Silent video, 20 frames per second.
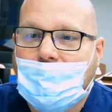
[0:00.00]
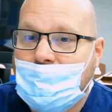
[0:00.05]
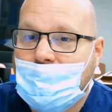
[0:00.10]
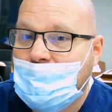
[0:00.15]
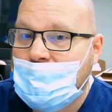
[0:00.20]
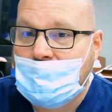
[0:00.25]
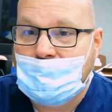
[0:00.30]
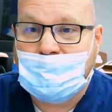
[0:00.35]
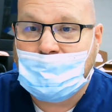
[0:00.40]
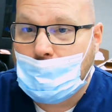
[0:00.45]

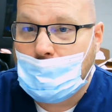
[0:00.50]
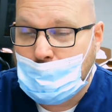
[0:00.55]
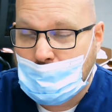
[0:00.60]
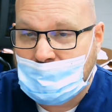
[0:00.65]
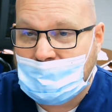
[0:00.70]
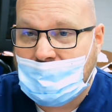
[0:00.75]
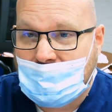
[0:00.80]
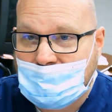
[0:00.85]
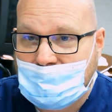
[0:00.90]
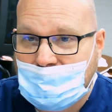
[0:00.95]
There's no
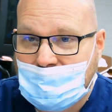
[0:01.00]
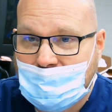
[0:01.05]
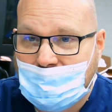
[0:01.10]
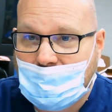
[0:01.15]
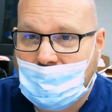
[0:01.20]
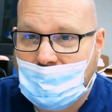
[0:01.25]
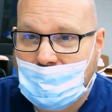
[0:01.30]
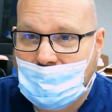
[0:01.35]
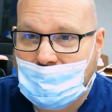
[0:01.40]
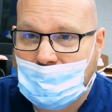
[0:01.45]
protection
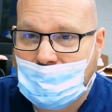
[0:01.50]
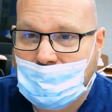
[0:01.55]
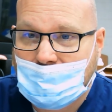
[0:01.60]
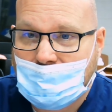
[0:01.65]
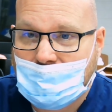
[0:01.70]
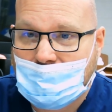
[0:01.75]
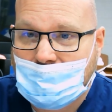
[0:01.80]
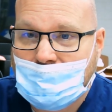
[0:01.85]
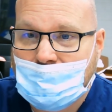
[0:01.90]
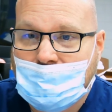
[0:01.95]
there.
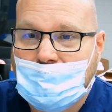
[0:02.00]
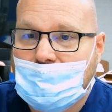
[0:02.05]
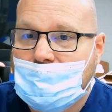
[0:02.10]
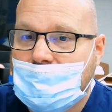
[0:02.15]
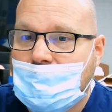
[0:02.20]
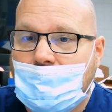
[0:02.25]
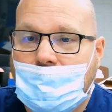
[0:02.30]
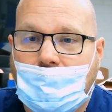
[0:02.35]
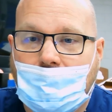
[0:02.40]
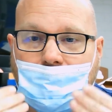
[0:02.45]

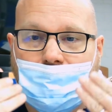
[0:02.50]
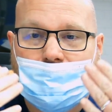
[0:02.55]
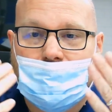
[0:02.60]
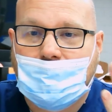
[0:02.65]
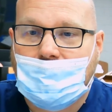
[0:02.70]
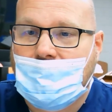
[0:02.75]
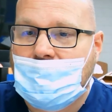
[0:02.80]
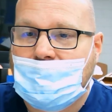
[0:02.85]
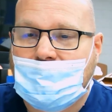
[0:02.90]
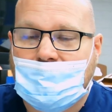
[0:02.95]
You know,
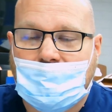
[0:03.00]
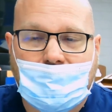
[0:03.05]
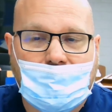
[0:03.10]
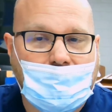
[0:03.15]
it's